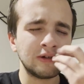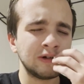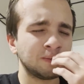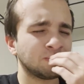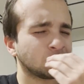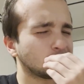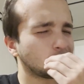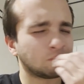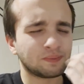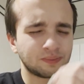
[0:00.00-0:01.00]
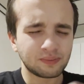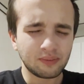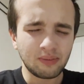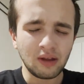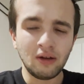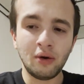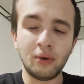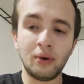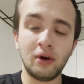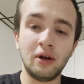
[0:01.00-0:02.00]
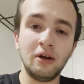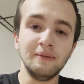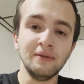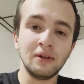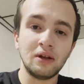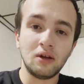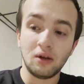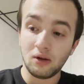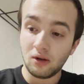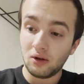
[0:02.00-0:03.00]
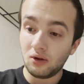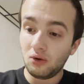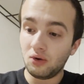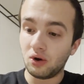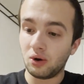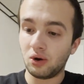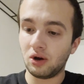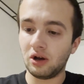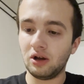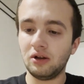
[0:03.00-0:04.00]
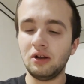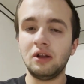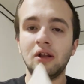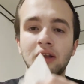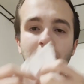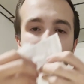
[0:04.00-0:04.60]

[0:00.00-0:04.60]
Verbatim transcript: It is brought to Spain, Italy, and other places, as it is a very good spice